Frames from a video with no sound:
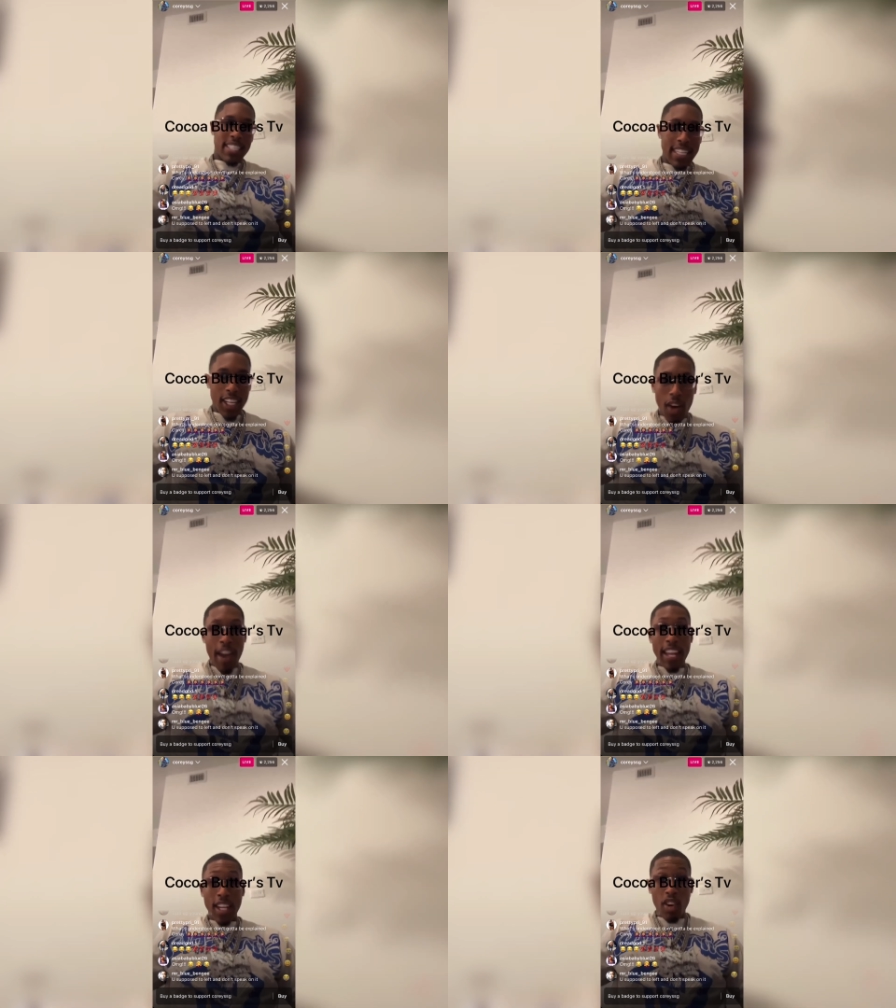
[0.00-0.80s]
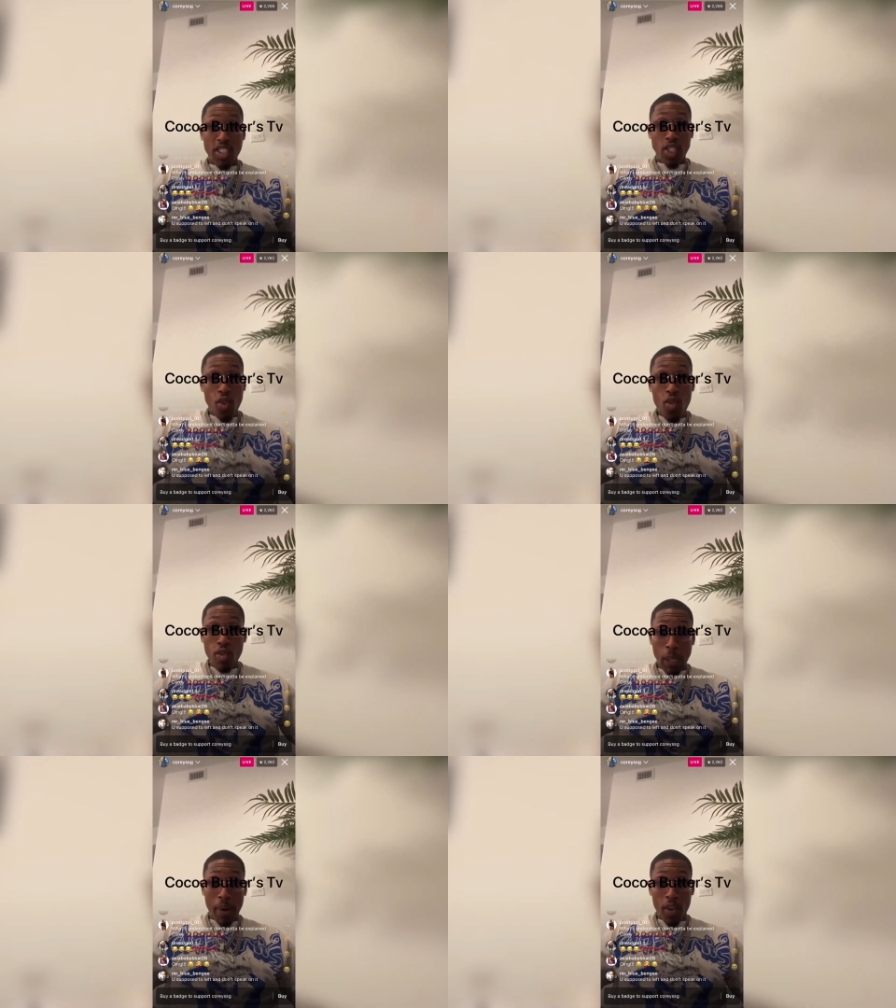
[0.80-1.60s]
Seem like your ass need to go to
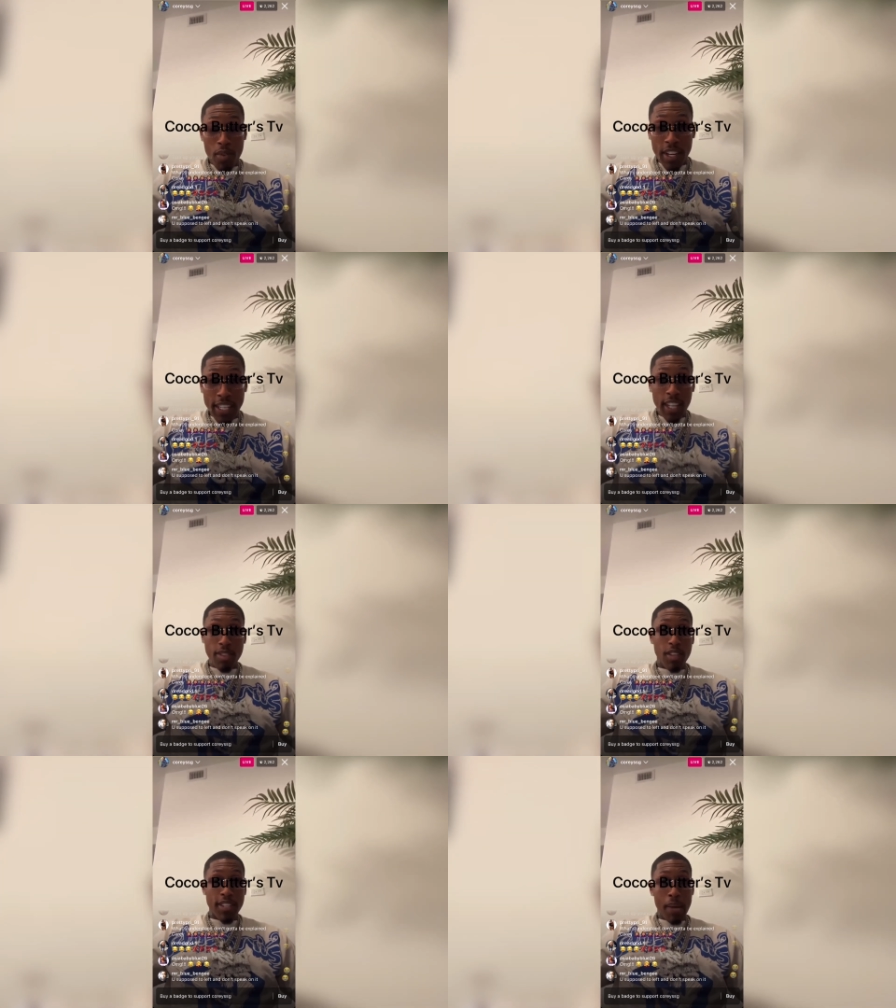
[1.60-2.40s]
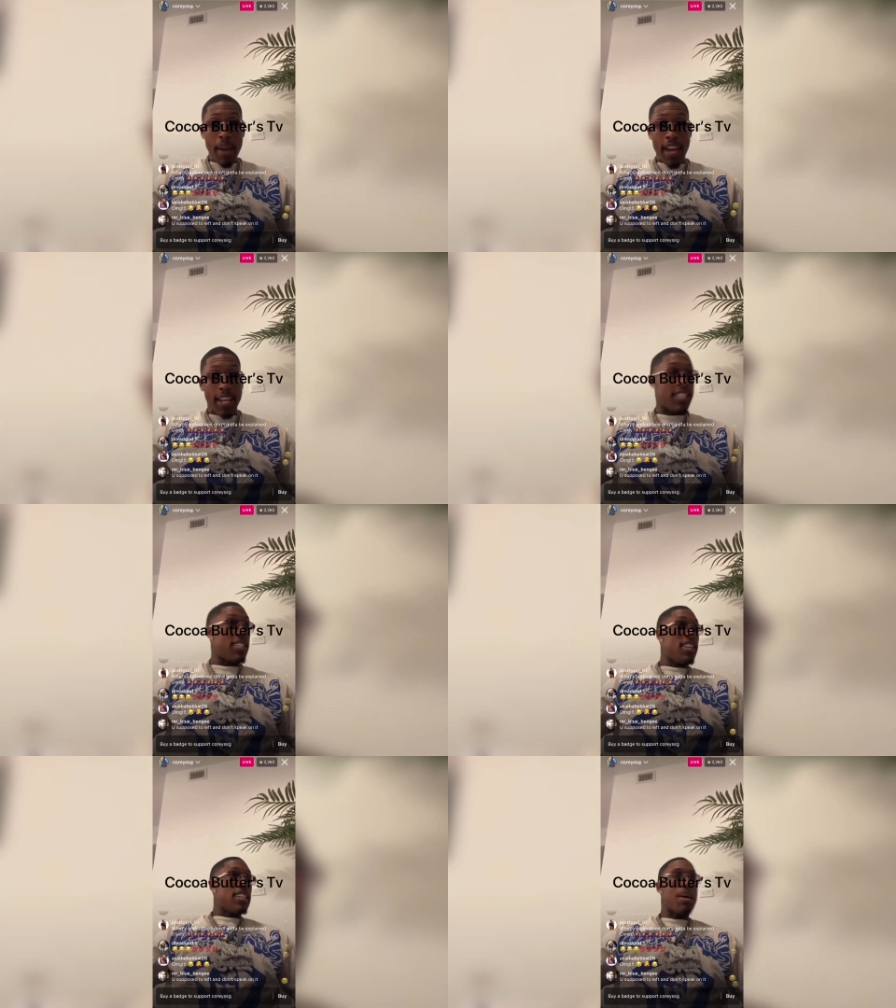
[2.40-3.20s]
school talking about a real nigga with your dumb
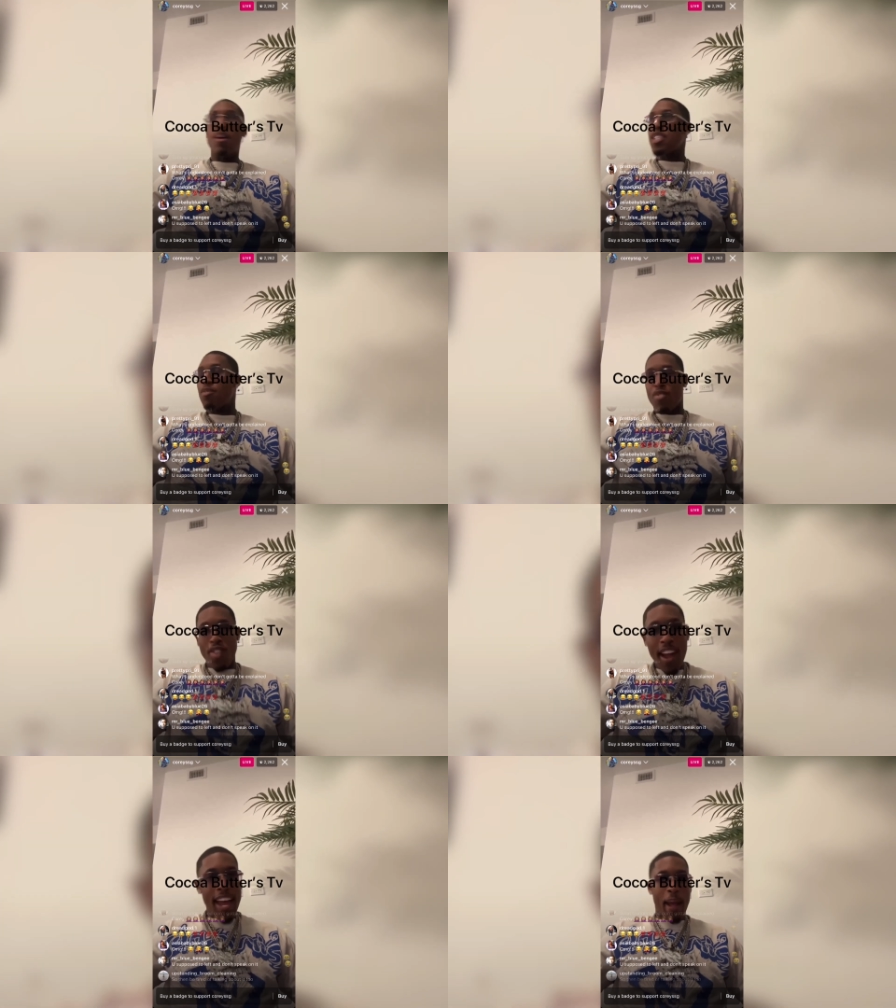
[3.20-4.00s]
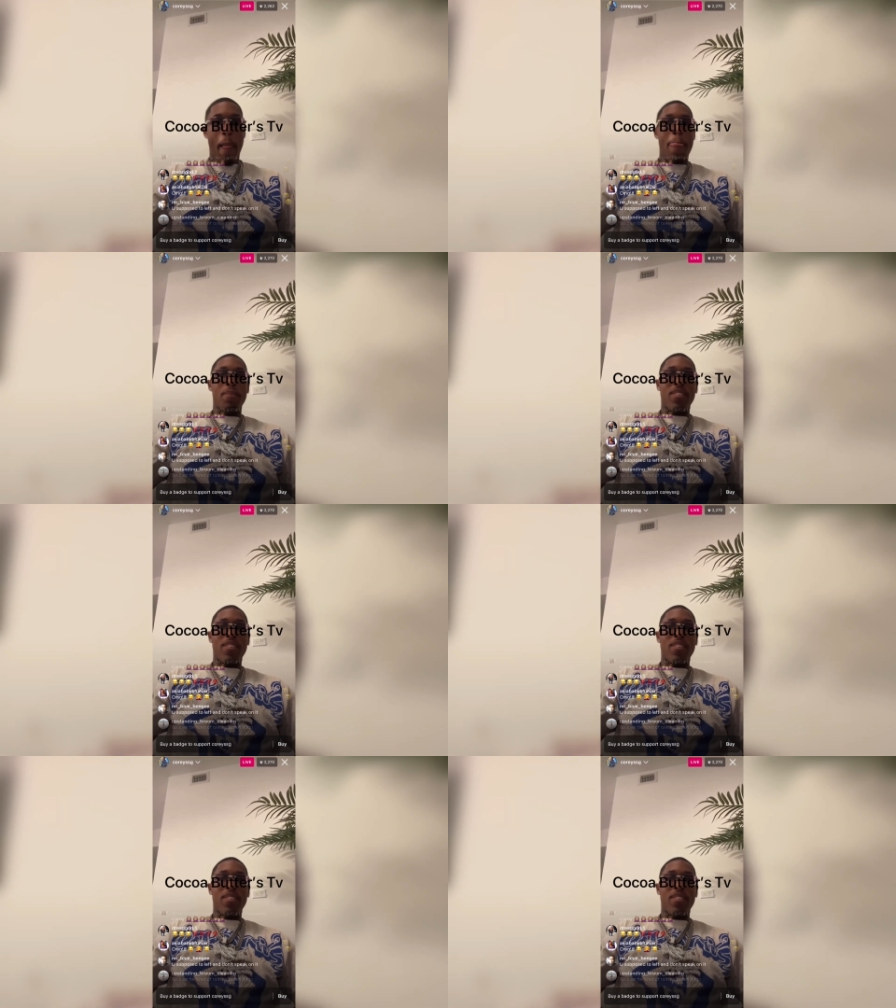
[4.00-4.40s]
ass. Talk about some crime.